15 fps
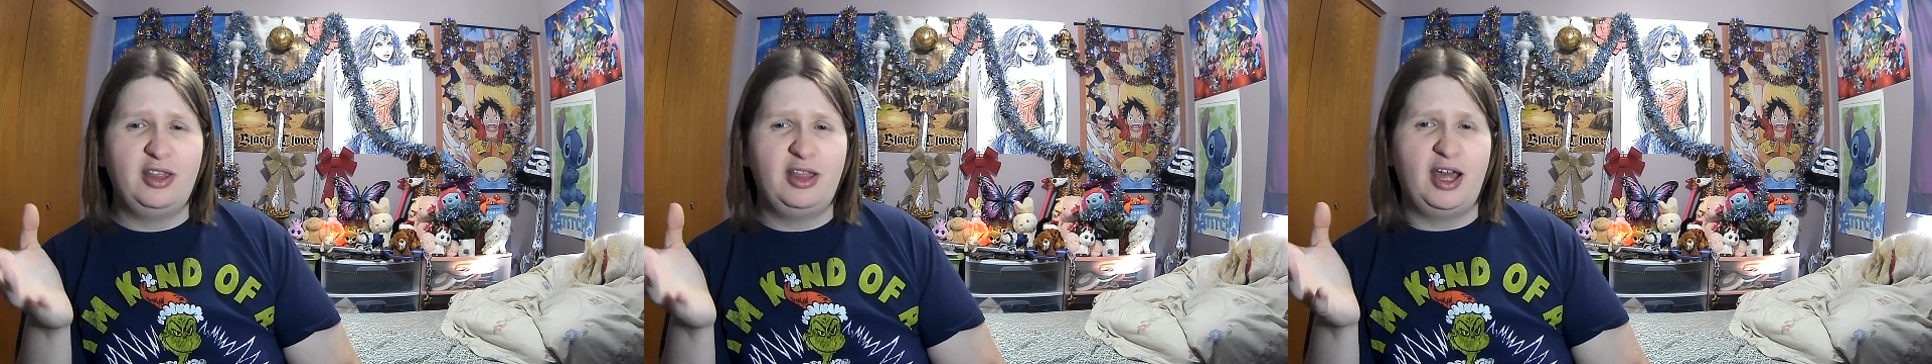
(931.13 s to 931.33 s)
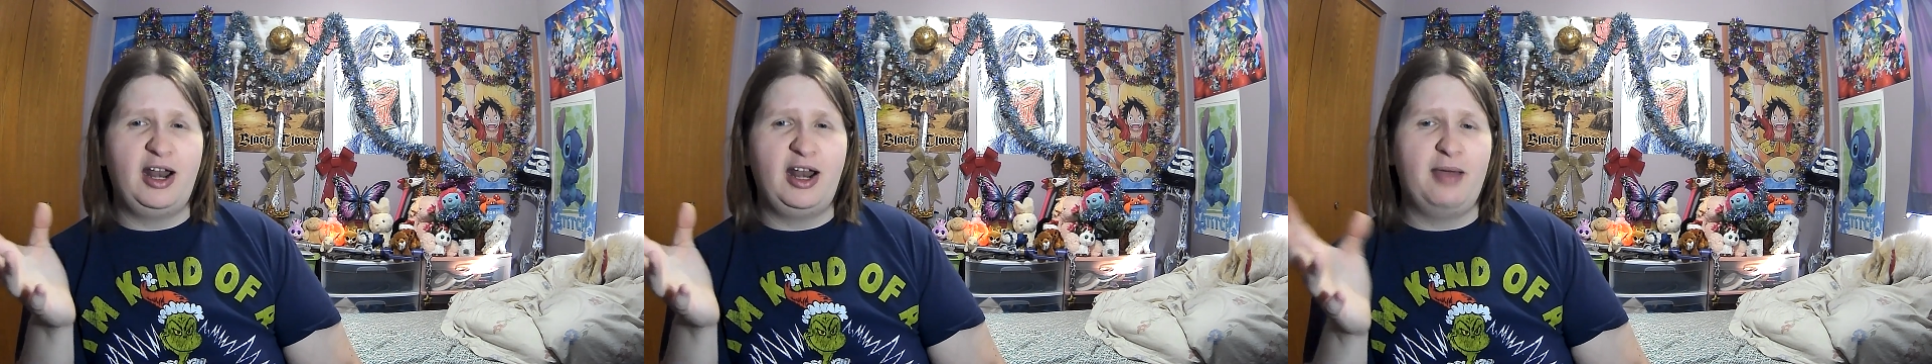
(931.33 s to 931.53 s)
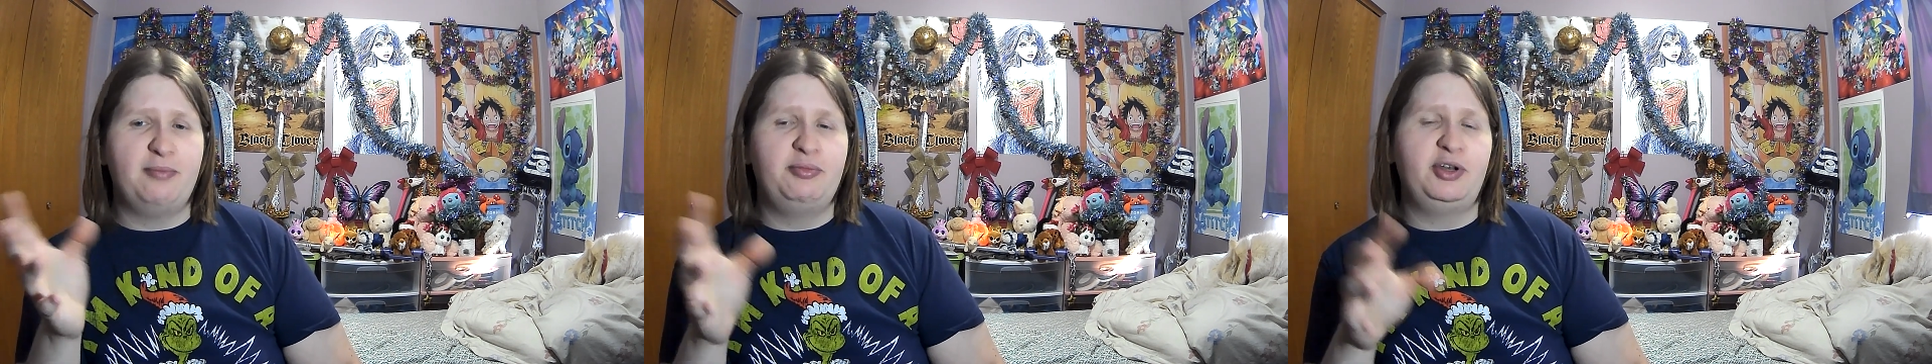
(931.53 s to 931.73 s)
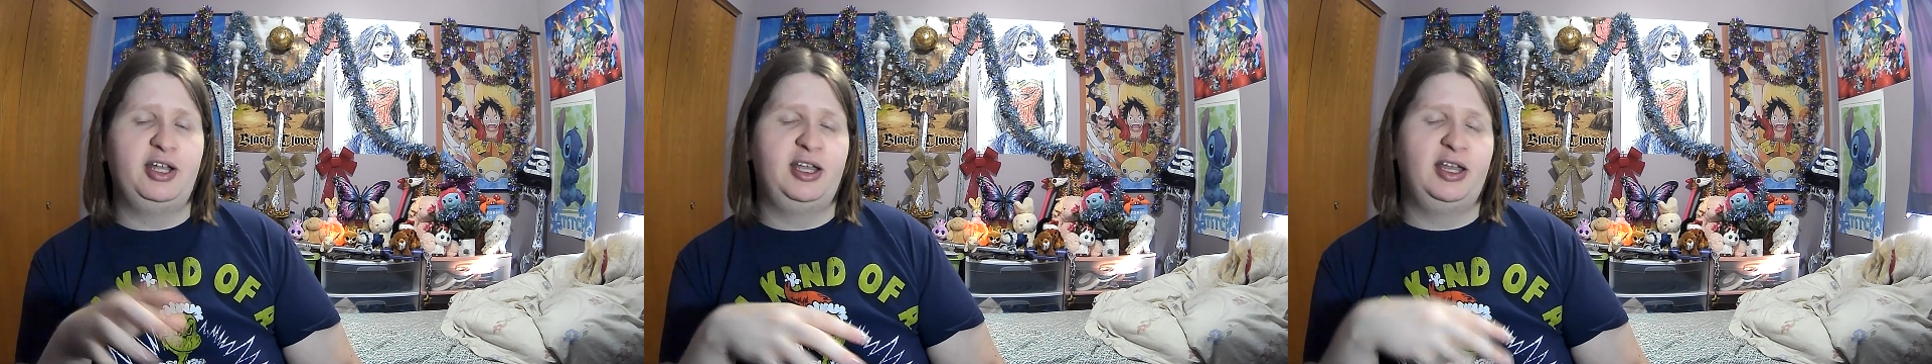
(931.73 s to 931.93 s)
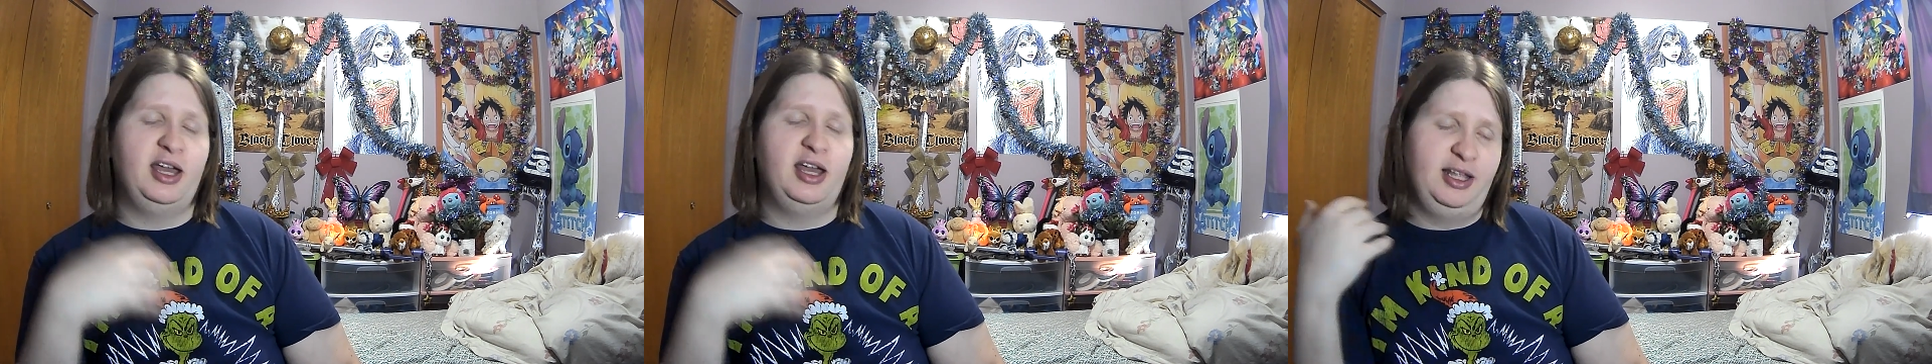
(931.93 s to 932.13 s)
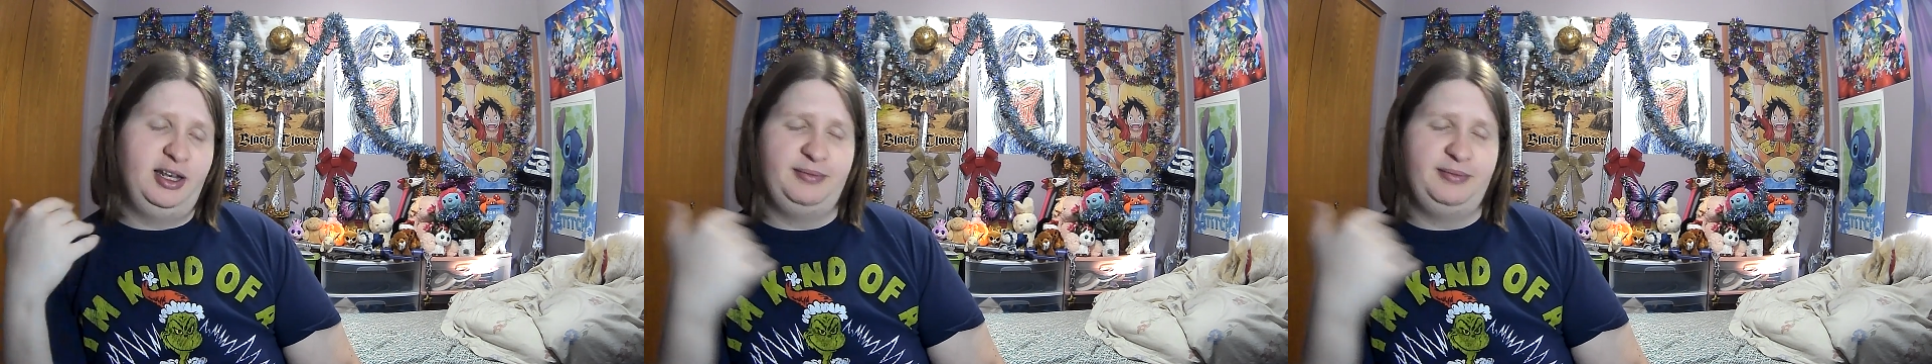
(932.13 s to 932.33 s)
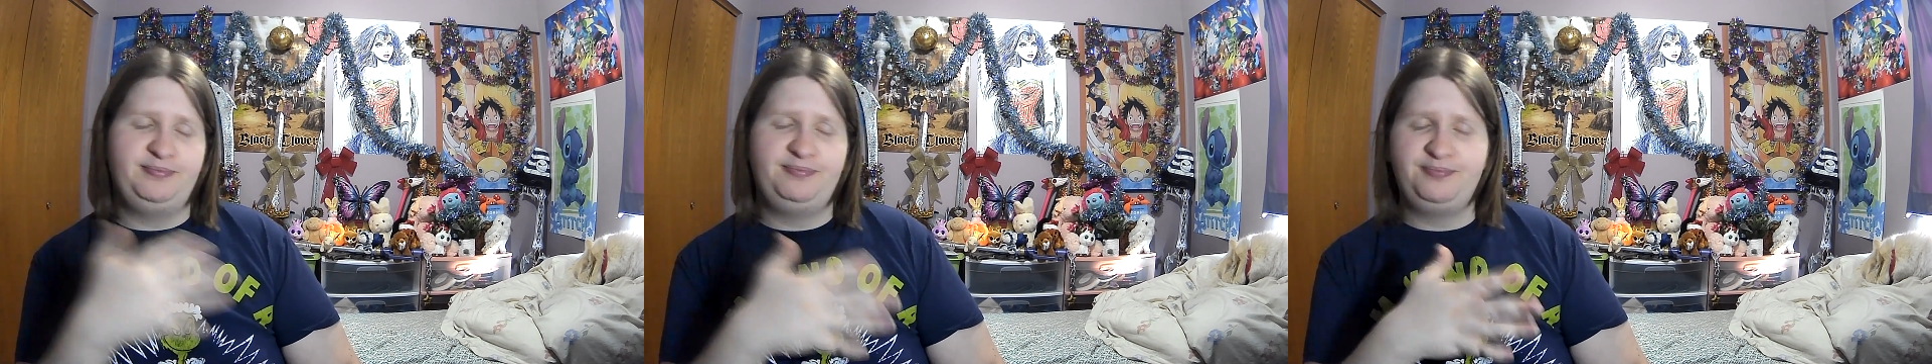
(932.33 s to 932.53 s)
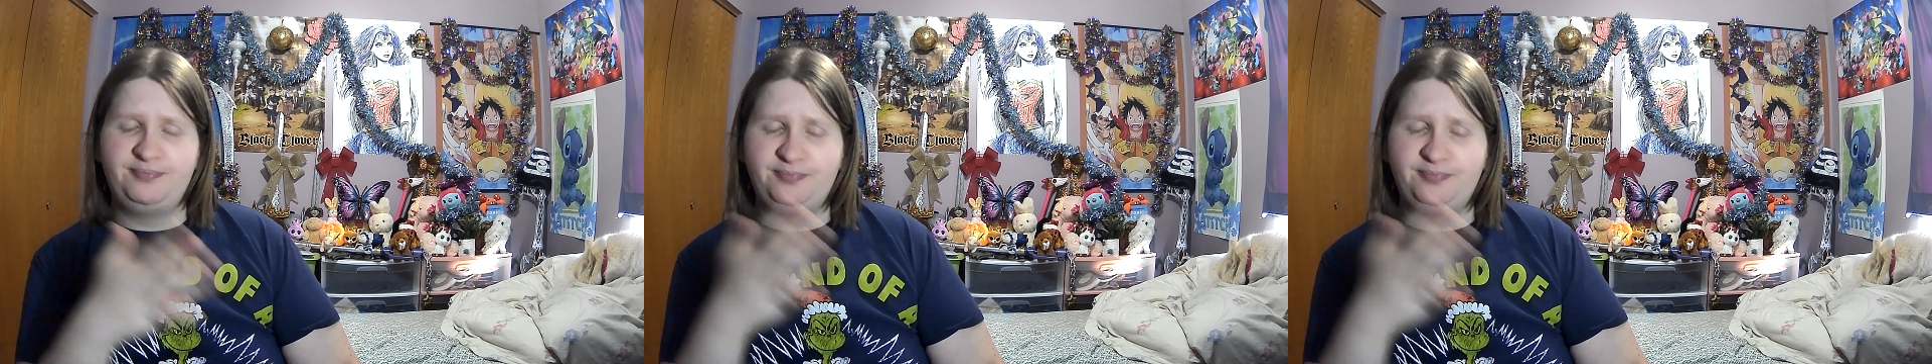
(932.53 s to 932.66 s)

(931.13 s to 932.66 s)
that happening. And